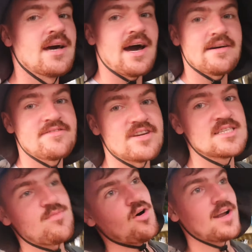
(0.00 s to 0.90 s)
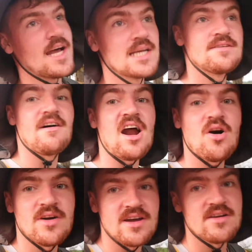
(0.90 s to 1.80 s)
after exploring like the
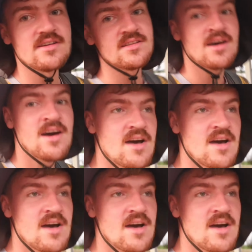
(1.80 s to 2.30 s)
bow here in